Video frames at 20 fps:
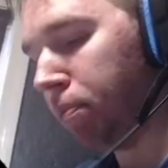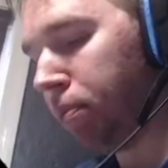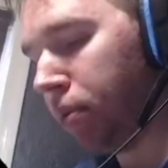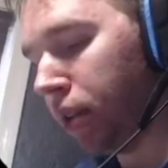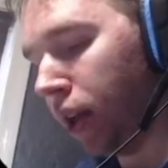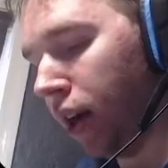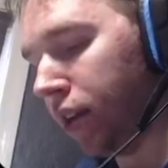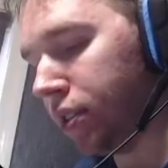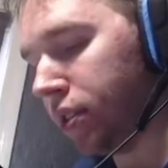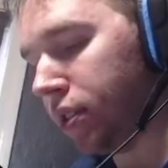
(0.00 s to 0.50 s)

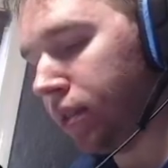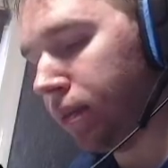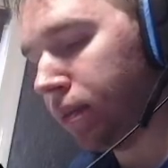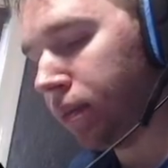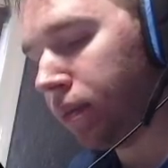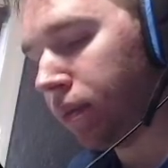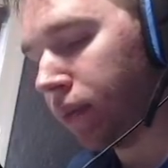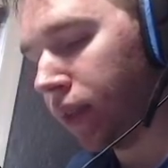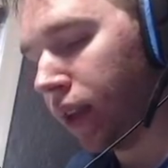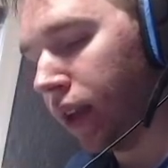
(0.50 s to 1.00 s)
Plus,
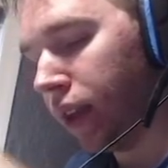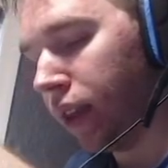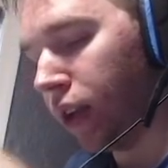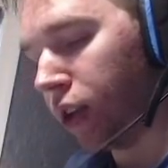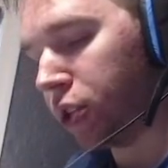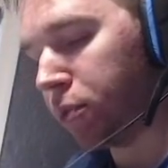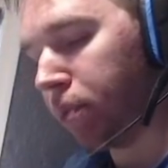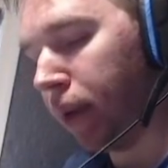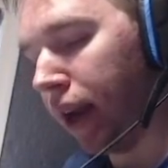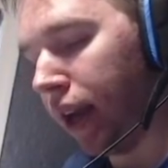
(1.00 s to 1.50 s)
they're
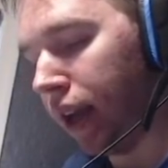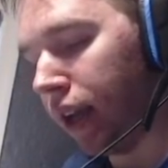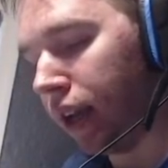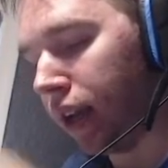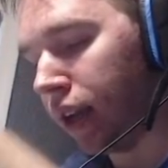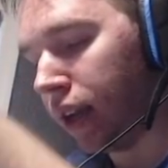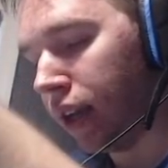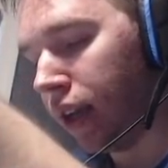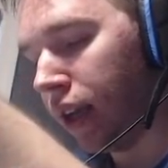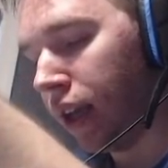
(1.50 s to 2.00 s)
spending
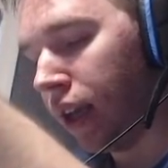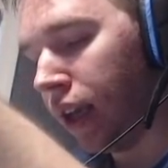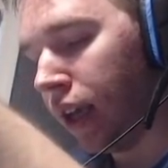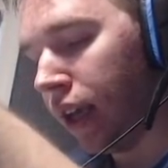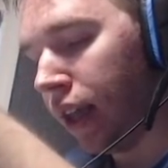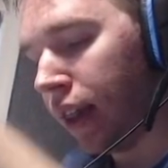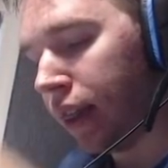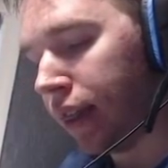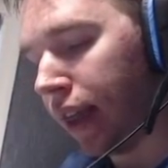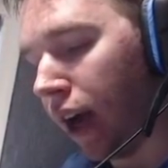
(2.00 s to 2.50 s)

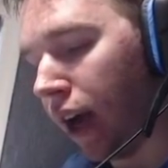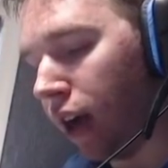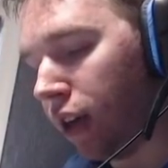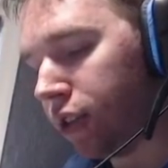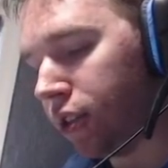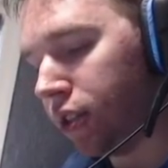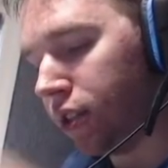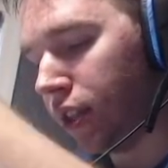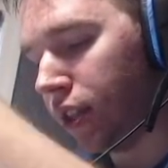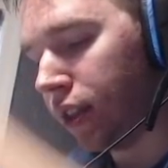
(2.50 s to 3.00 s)

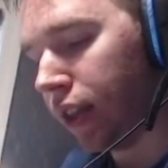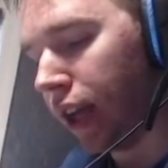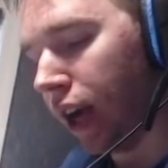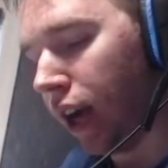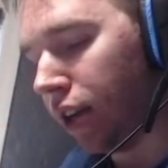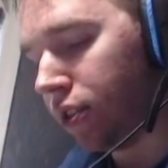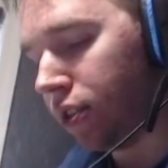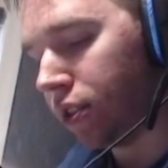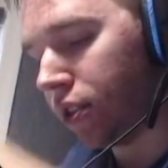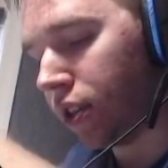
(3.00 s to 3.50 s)
thousands and
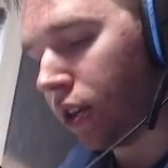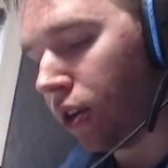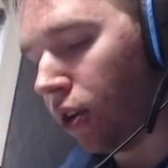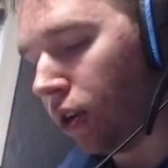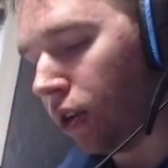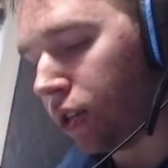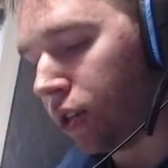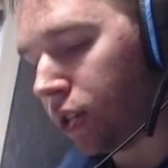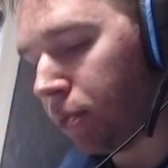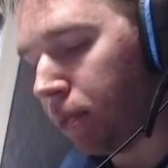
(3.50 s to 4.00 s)
thousands of
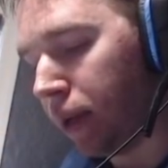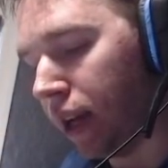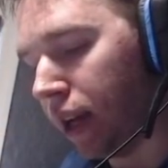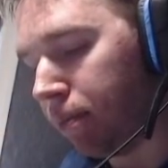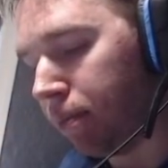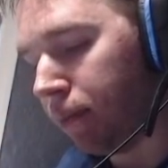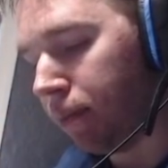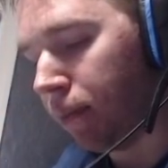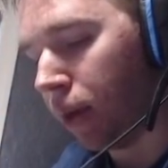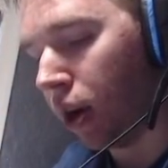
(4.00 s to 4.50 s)
gold to speed
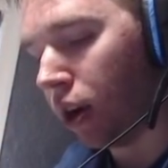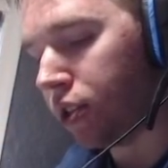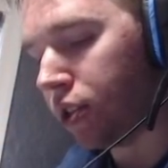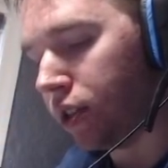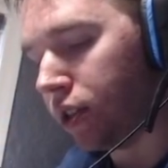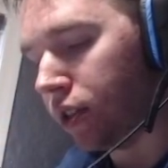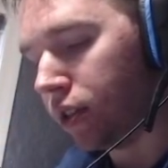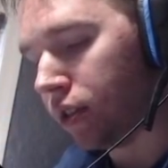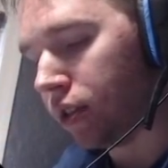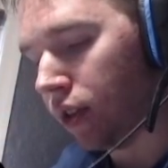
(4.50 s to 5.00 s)
up
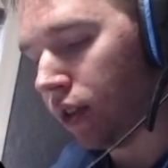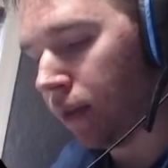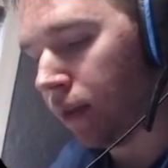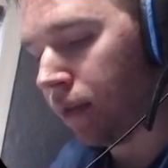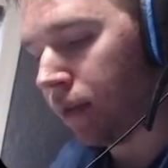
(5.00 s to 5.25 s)
marches.